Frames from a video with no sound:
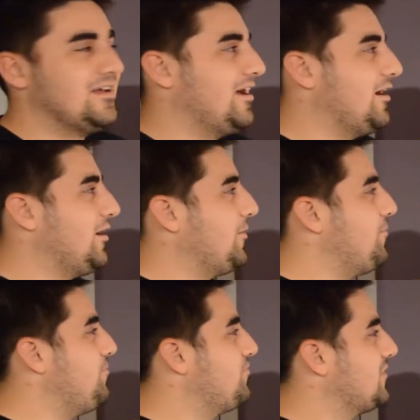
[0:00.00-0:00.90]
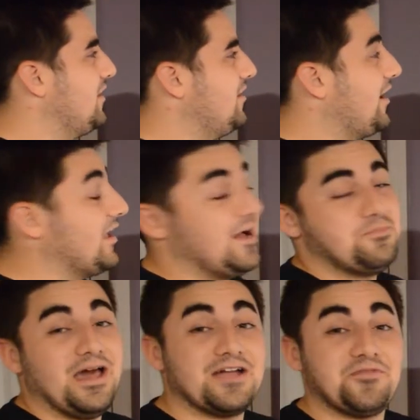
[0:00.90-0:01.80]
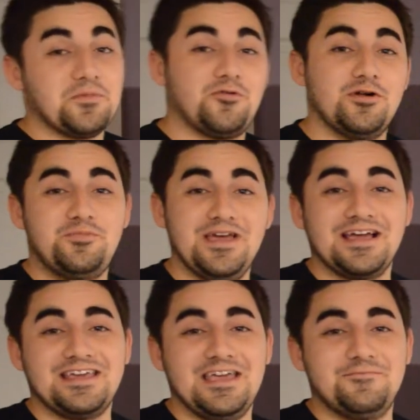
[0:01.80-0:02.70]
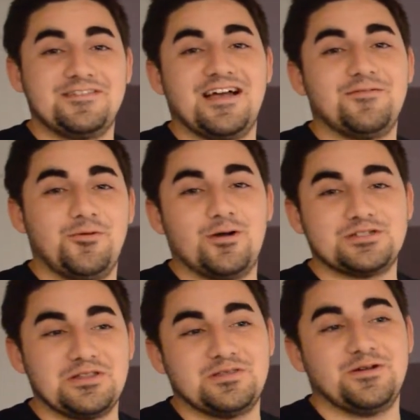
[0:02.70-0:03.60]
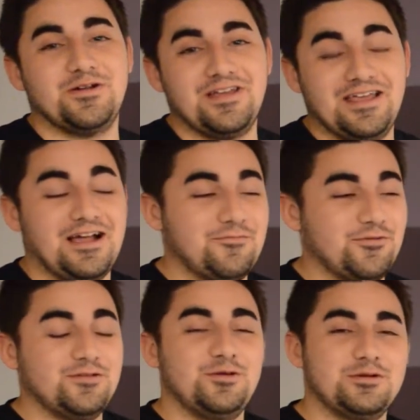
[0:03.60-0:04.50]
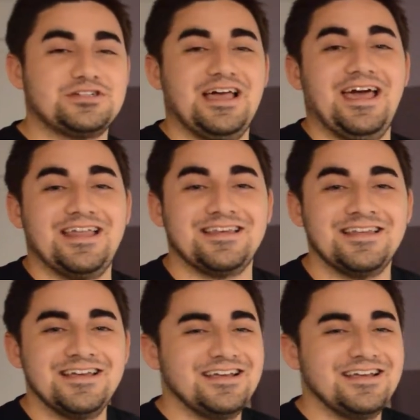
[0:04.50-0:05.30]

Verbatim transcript: I got back from the Quinnipiac game in time to watch the third, and I really wish I hadn't